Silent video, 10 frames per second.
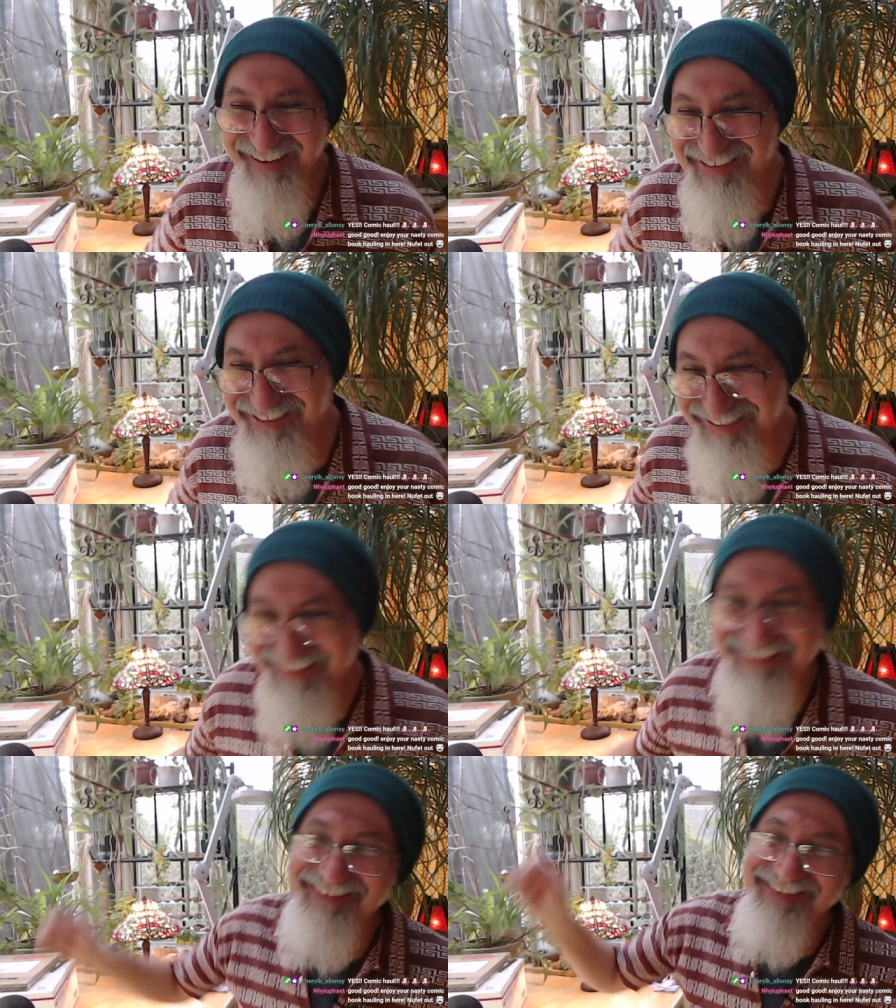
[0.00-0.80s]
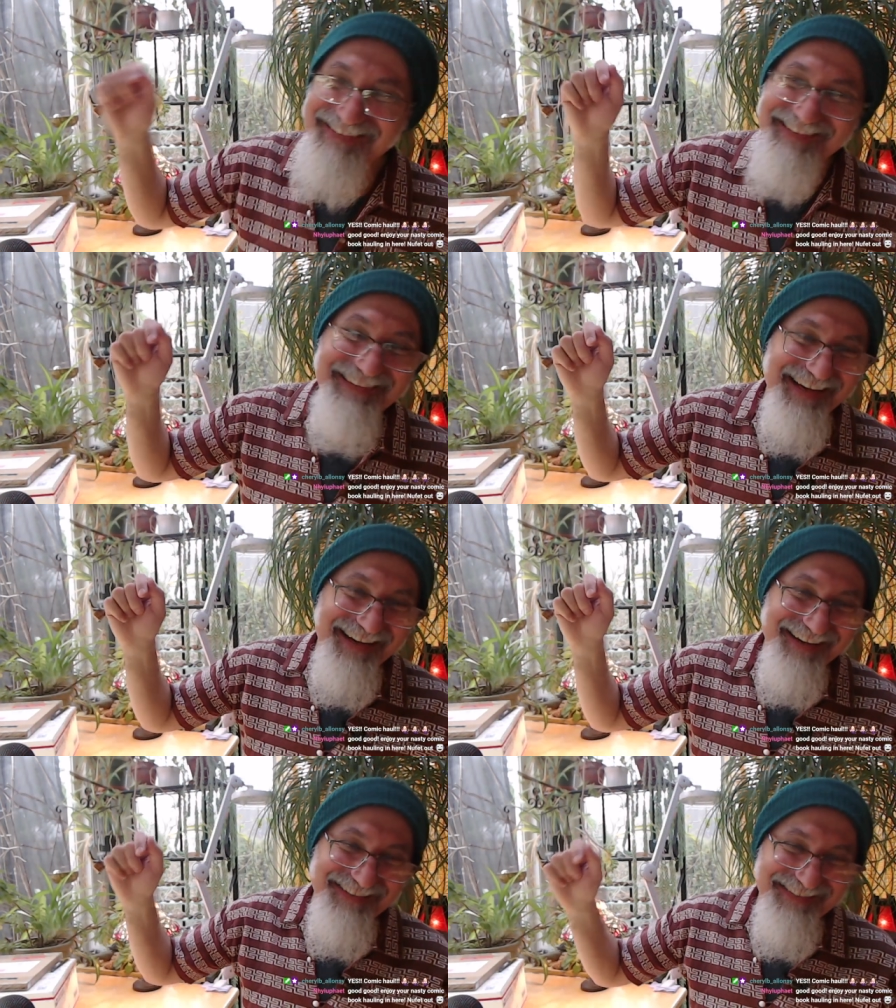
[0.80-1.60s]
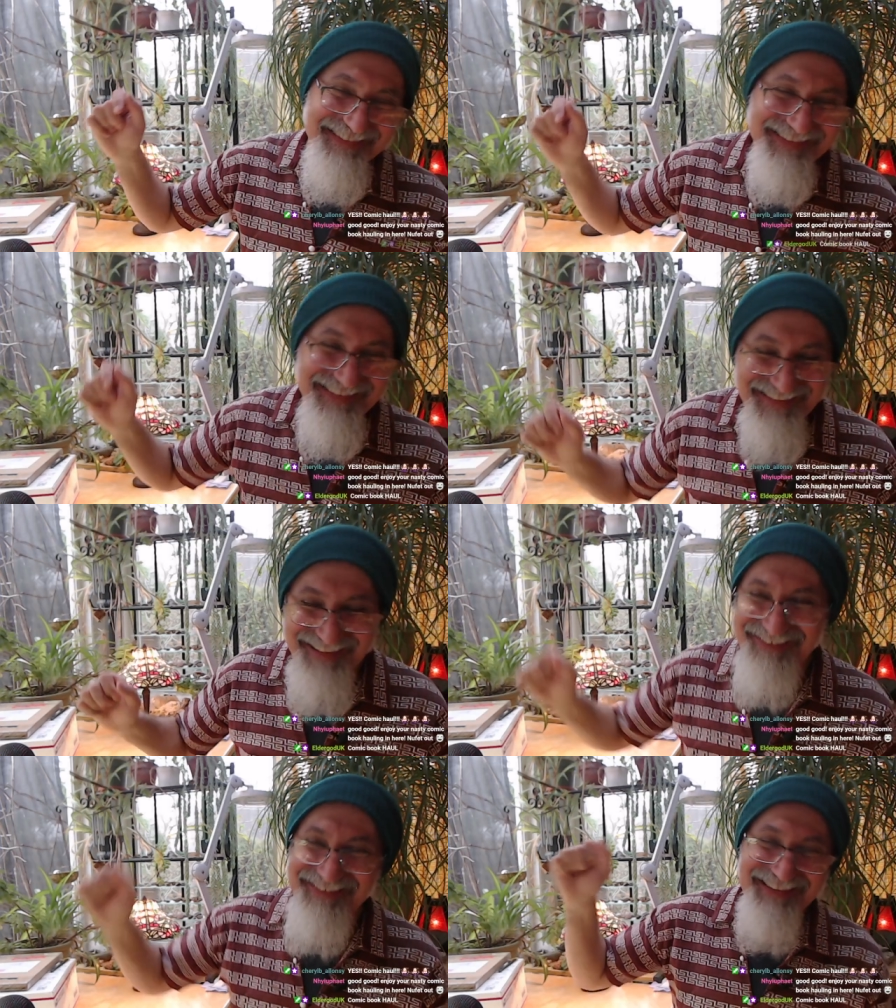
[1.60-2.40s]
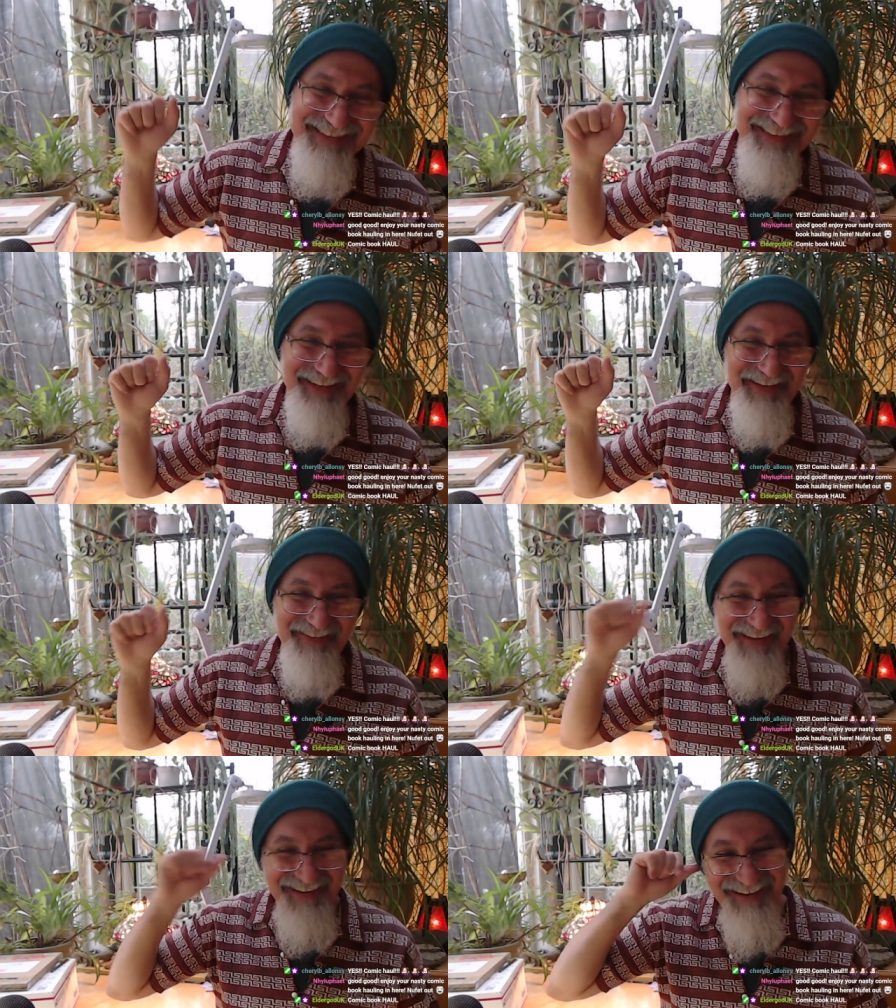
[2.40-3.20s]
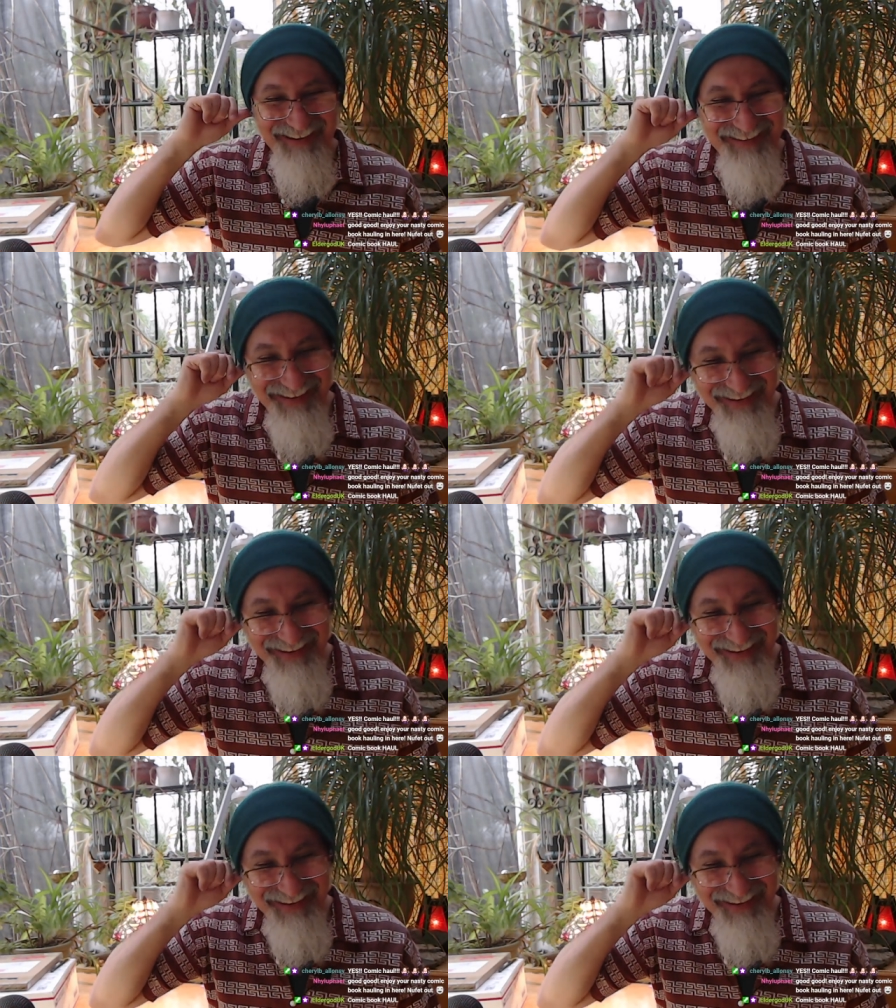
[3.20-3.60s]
Cheryl is in the house, and Cheryl says comic book haul.